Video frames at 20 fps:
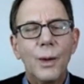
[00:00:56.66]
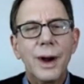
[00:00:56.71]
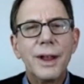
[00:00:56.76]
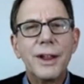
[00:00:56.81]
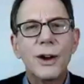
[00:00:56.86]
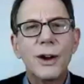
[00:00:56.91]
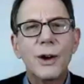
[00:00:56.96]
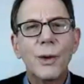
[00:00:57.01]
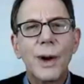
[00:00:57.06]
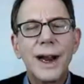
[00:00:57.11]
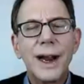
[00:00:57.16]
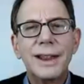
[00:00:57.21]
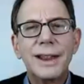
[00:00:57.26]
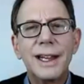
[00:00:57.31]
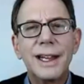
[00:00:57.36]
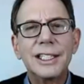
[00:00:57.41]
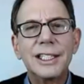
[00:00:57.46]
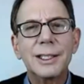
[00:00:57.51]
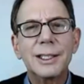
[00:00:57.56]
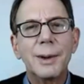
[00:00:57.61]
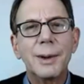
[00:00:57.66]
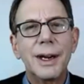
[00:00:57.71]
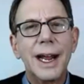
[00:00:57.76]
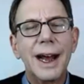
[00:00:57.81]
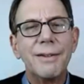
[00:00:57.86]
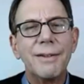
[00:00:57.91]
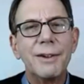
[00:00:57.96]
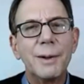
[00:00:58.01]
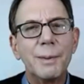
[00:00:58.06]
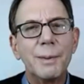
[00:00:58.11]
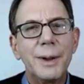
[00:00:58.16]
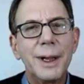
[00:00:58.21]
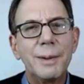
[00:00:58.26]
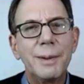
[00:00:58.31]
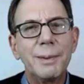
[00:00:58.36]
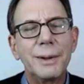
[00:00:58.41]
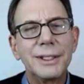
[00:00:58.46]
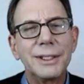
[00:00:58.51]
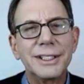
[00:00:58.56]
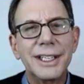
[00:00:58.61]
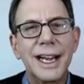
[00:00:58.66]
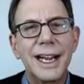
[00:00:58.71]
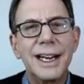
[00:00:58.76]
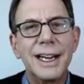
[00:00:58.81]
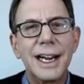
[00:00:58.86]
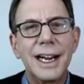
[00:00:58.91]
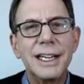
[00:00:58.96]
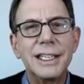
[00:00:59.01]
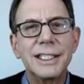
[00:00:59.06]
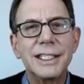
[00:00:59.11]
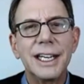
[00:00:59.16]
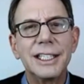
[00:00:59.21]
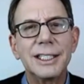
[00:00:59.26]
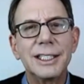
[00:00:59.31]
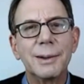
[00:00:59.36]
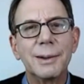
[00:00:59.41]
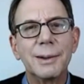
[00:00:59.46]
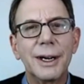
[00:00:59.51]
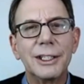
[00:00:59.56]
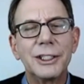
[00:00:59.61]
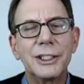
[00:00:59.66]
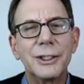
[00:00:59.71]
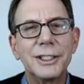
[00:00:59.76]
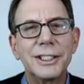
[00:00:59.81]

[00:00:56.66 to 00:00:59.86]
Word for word: great things about having people say nice things about you